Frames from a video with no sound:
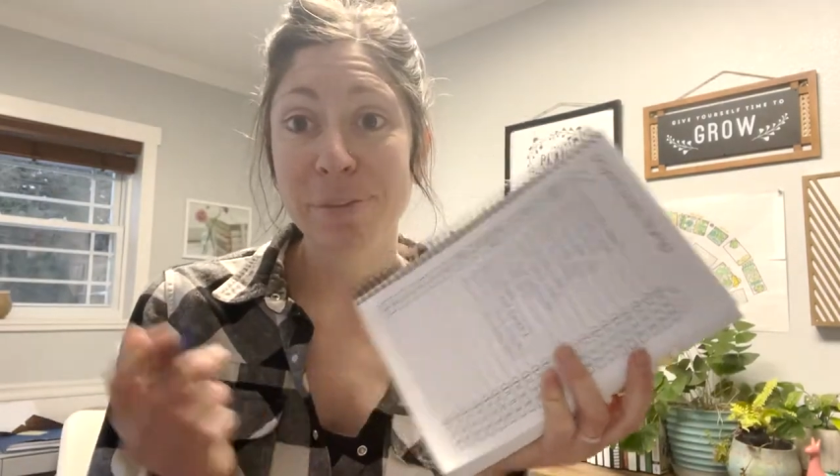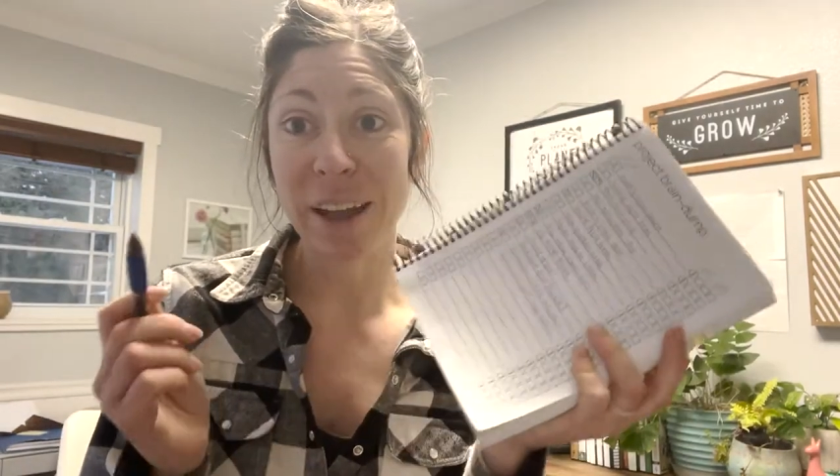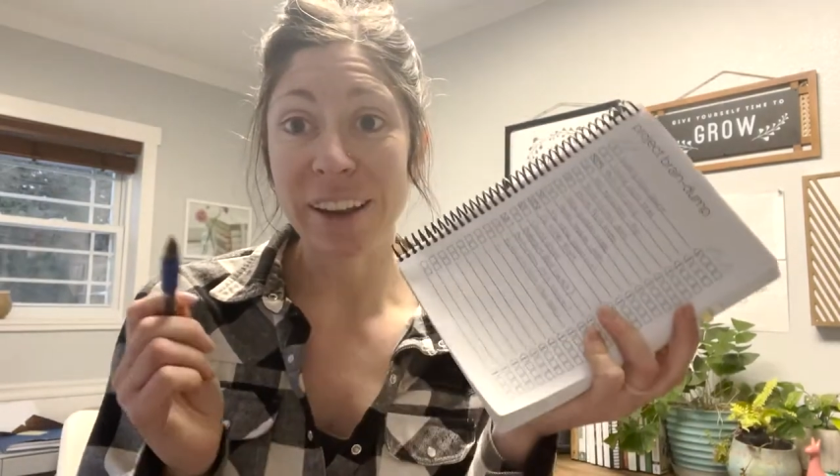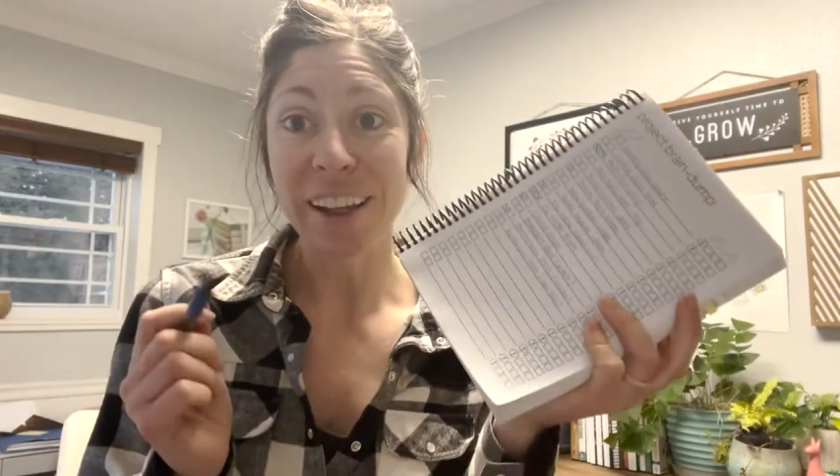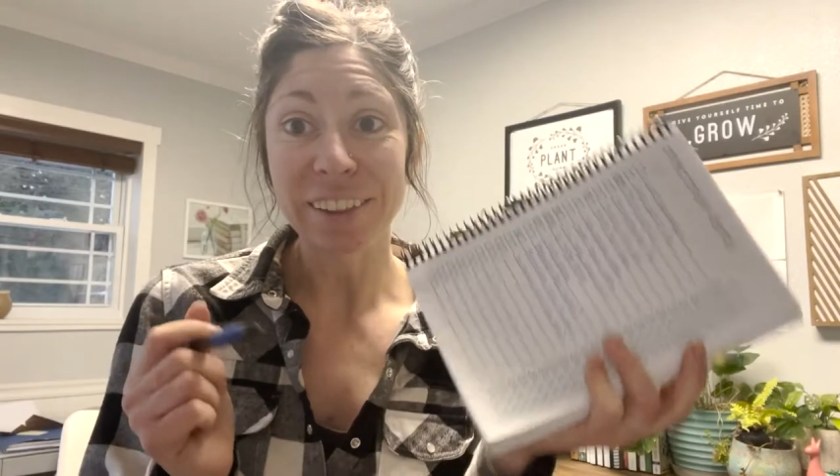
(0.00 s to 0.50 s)

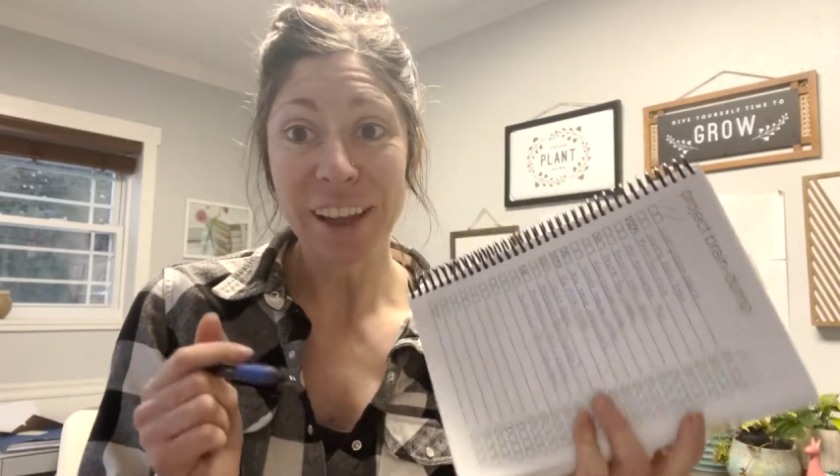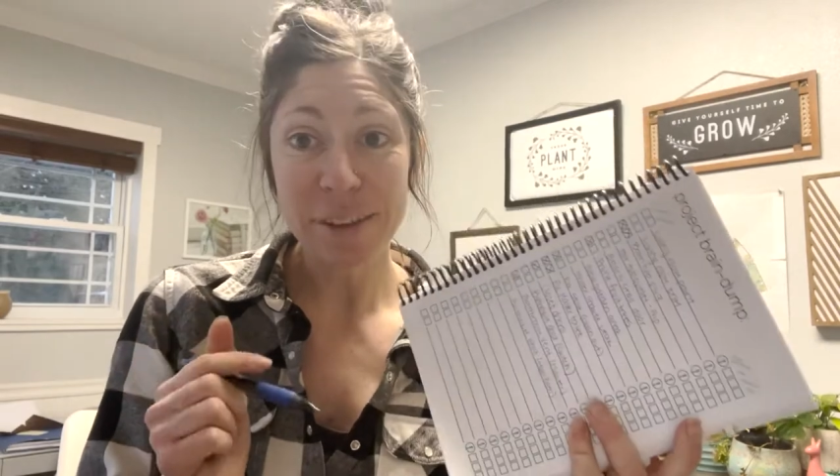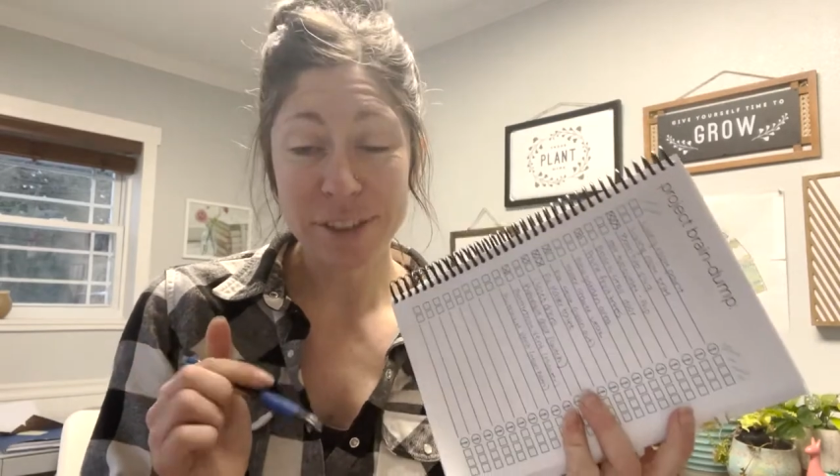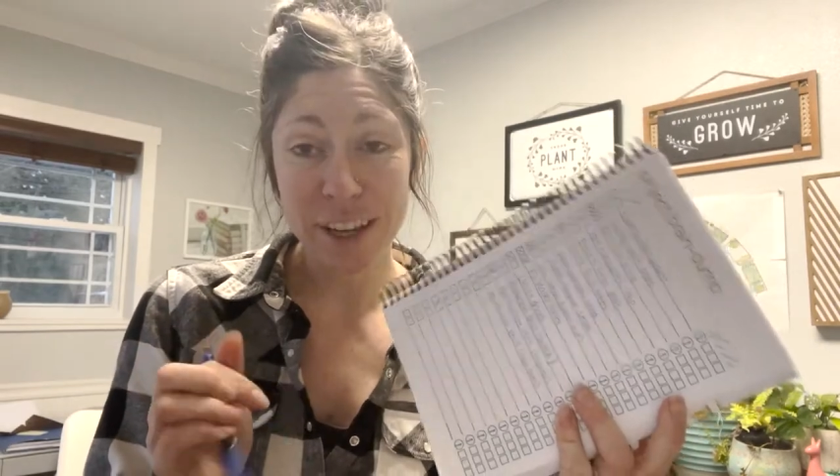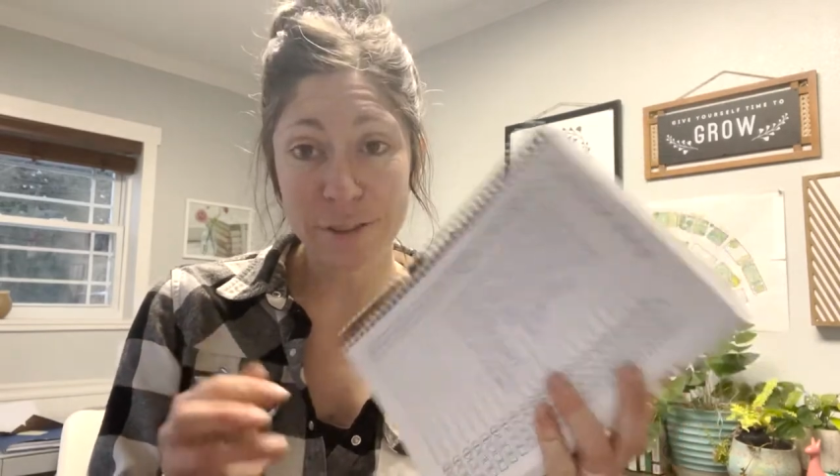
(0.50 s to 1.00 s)
been a
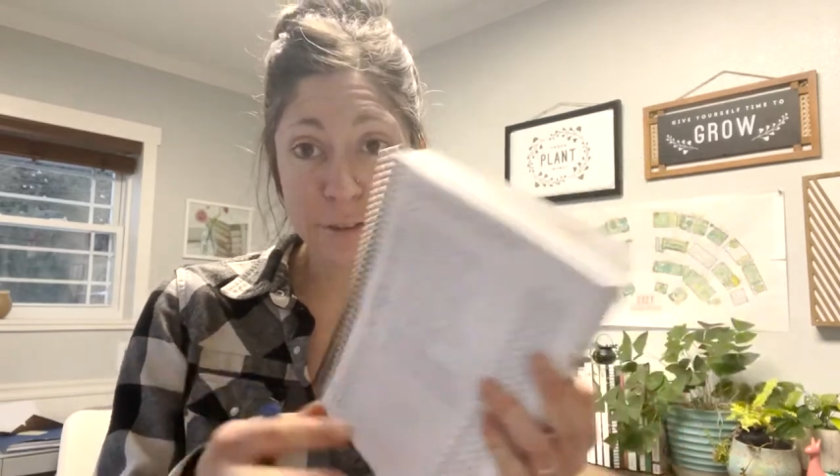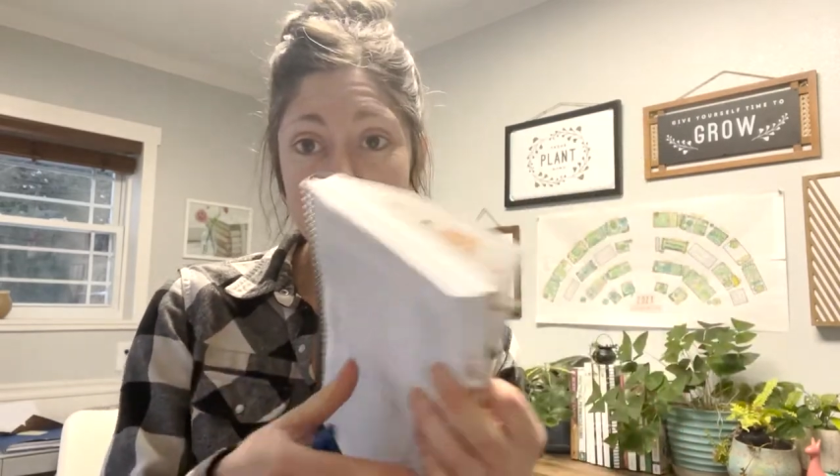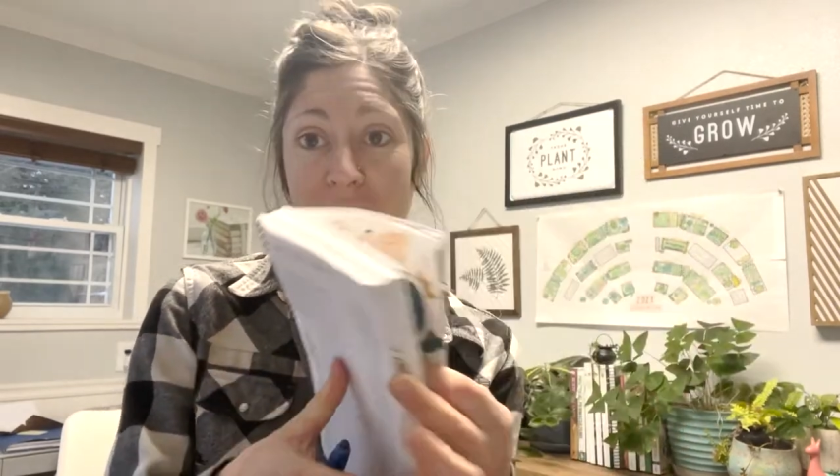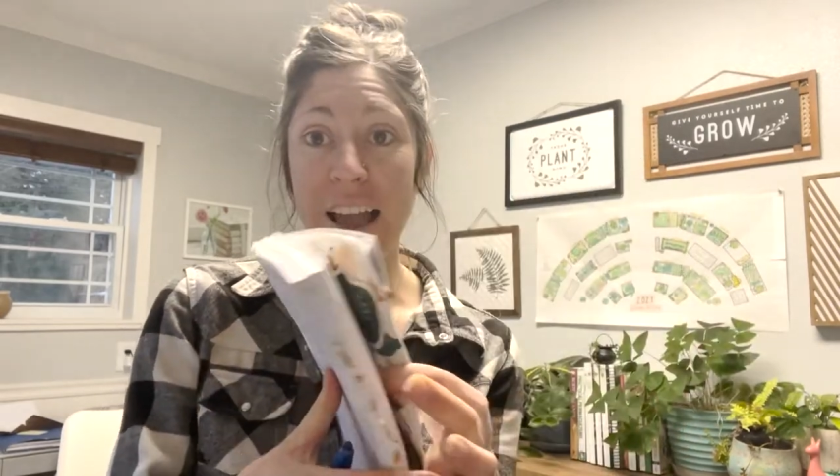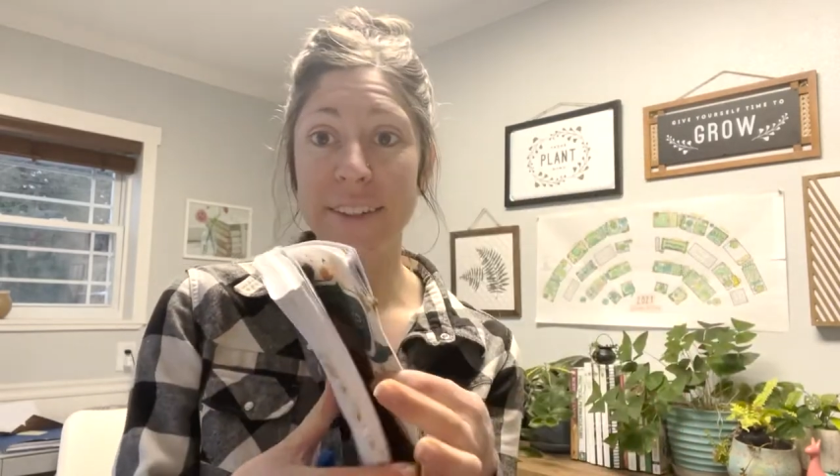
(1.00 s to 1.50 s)
lifesaver for
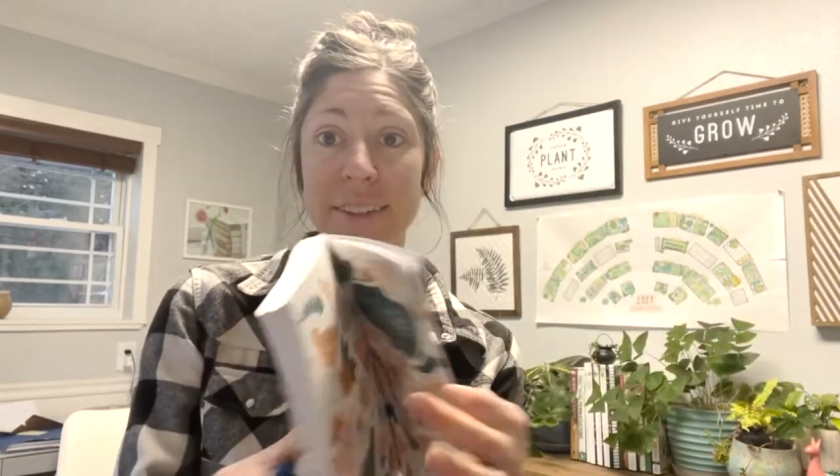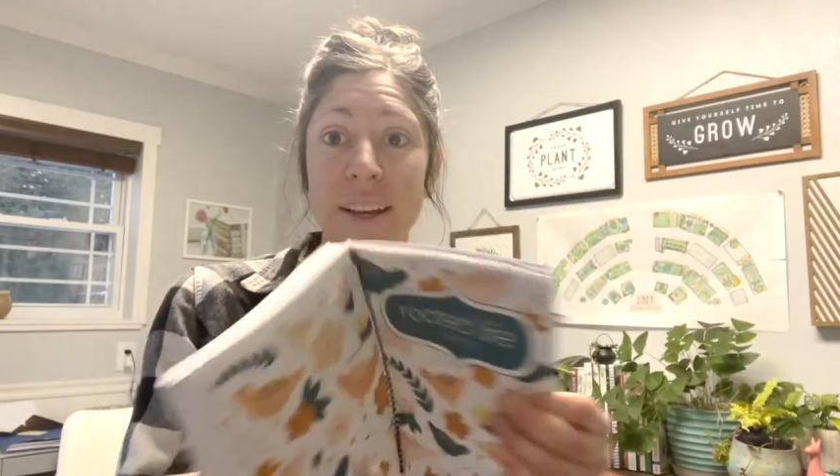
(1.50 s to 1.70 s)
us.